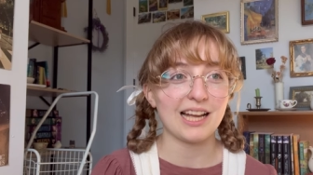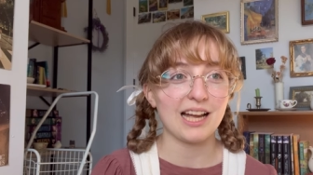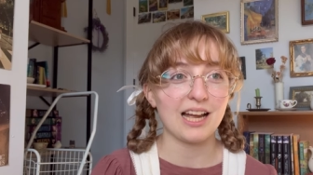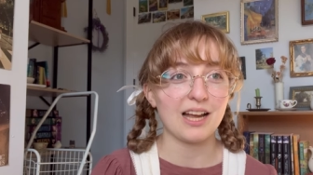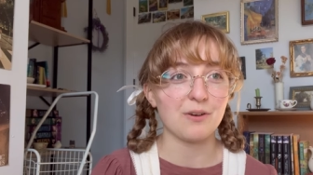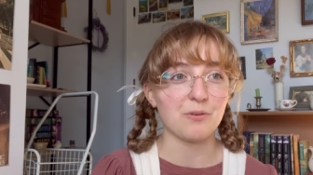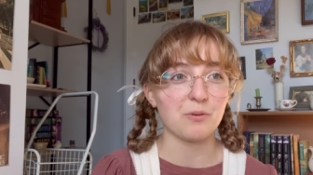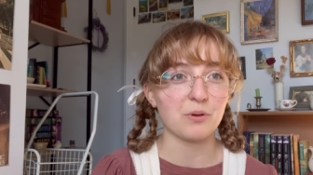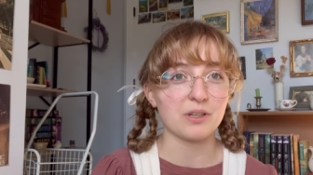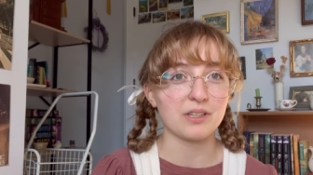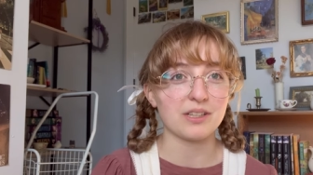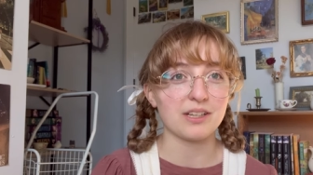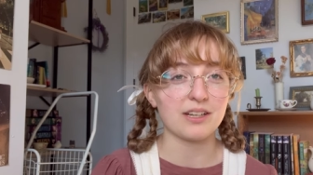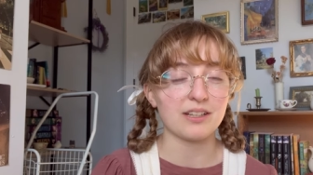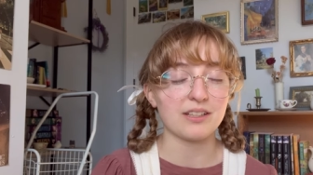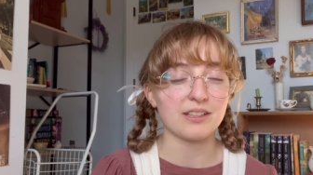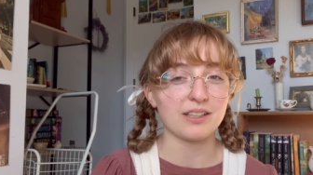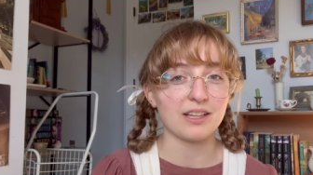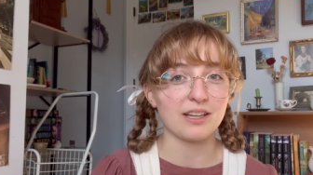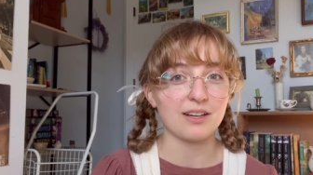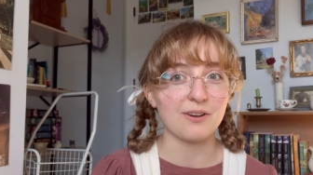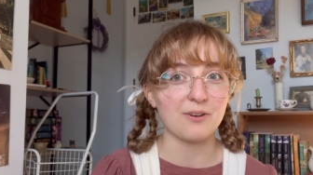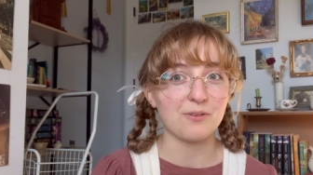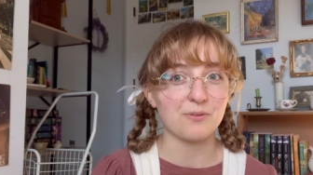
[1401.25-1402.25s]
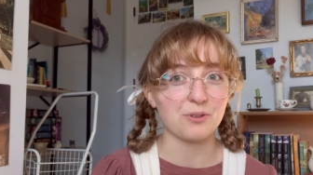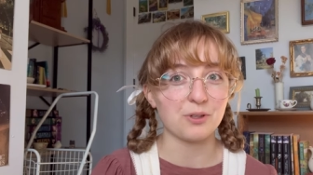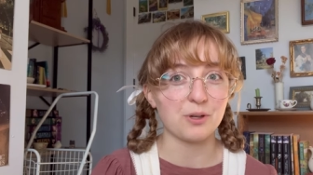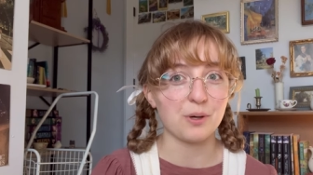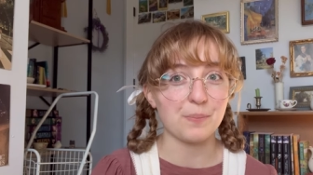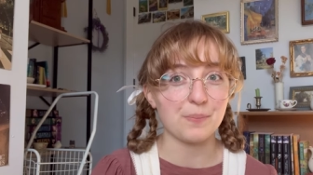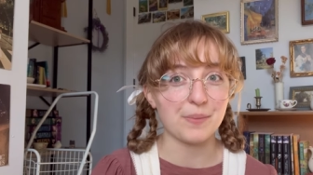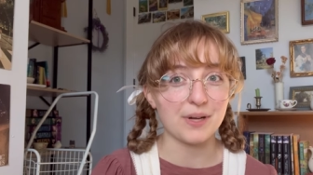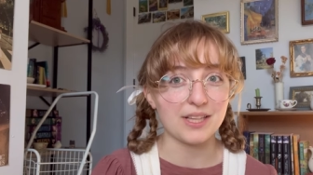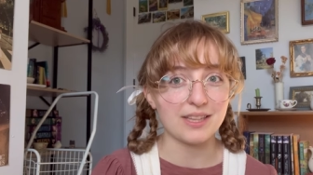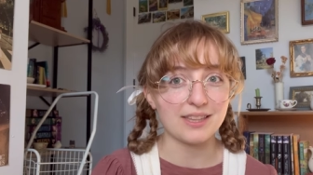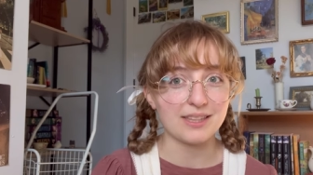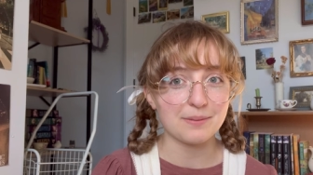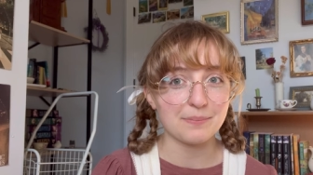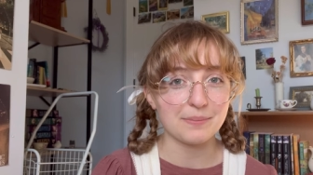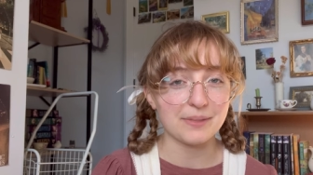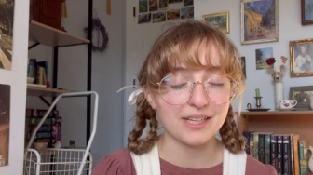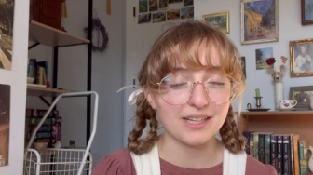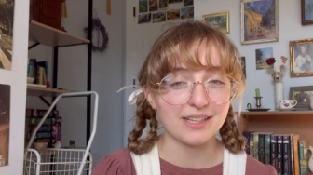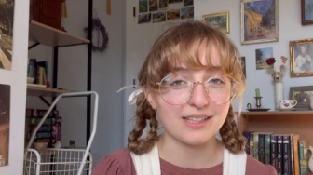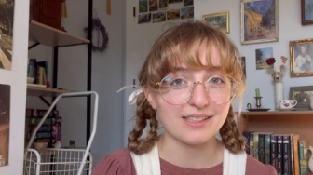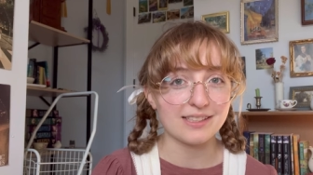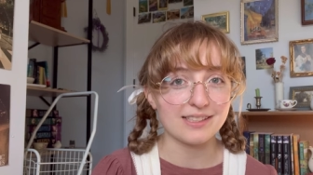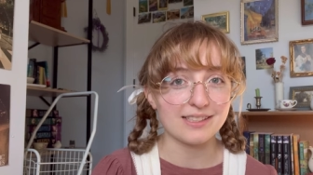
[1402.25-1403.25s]
I worked on it like over a month
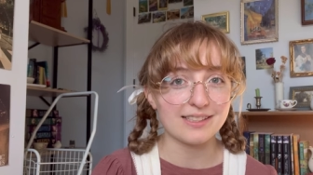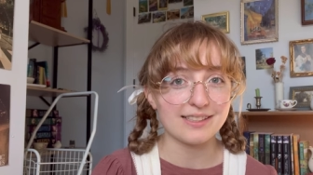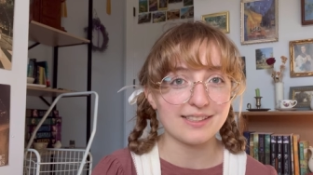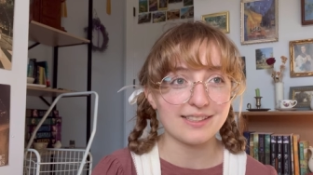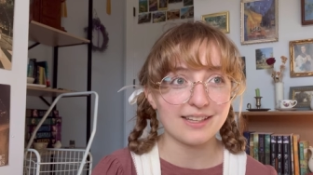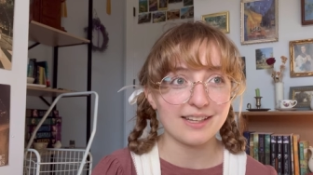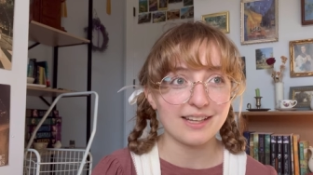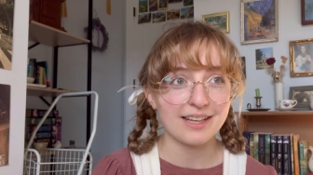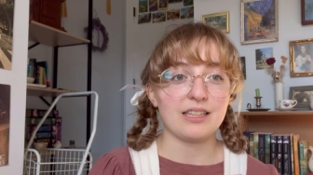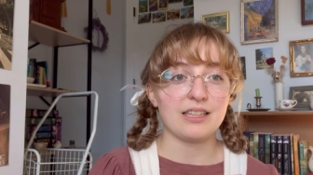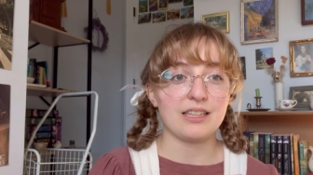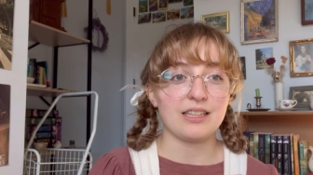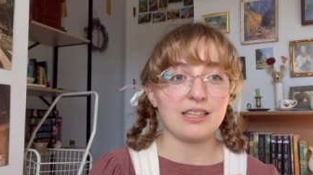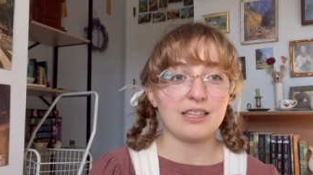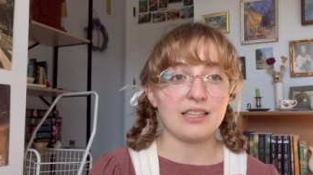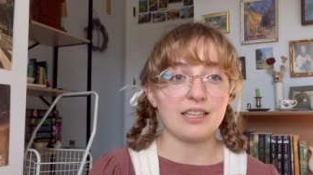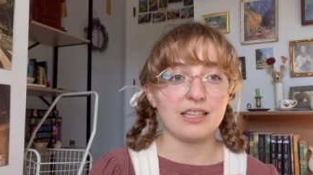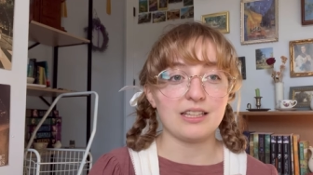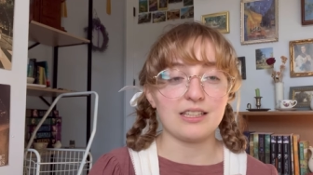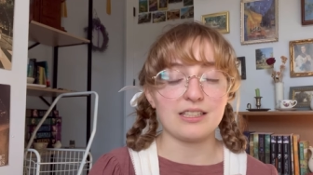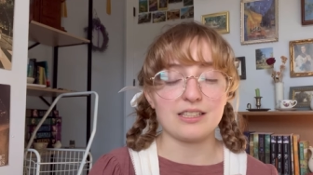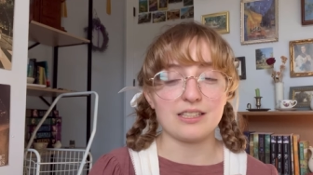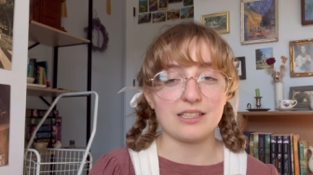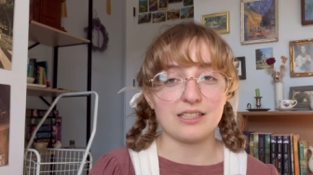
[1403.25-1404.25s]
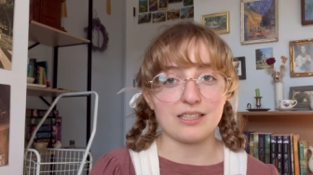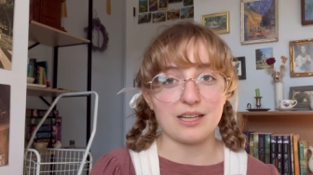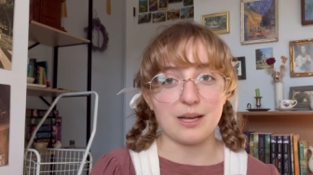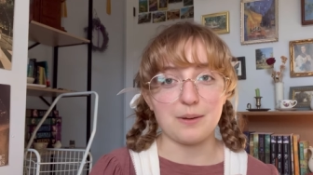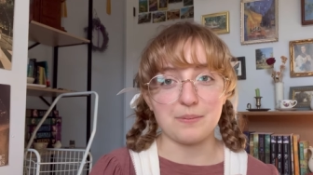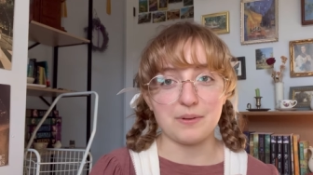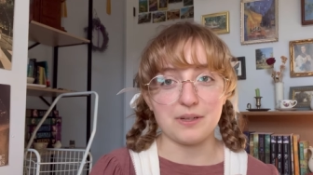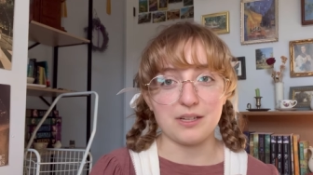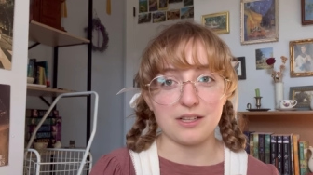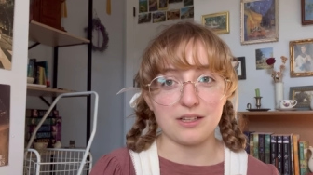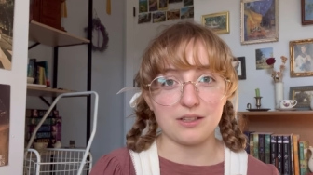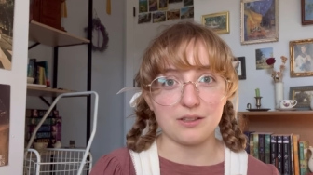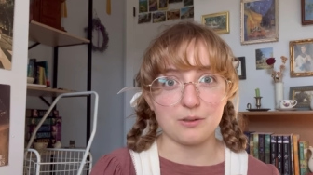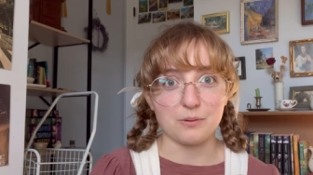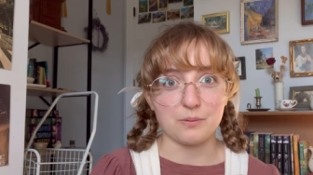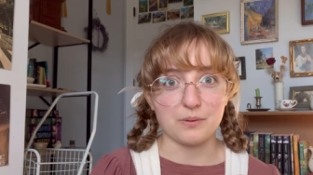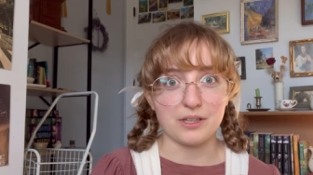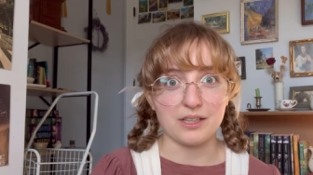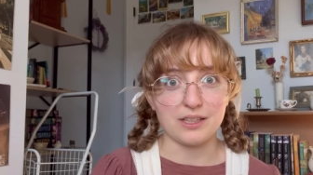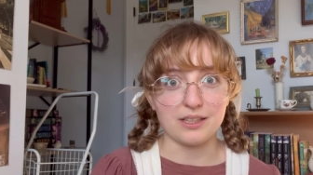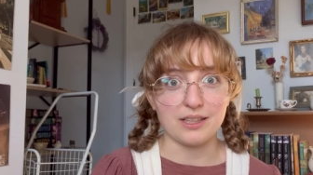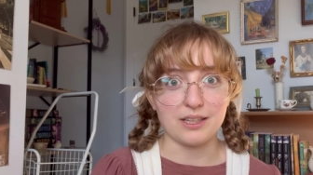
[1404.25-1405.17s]
because things just kept getting in the way.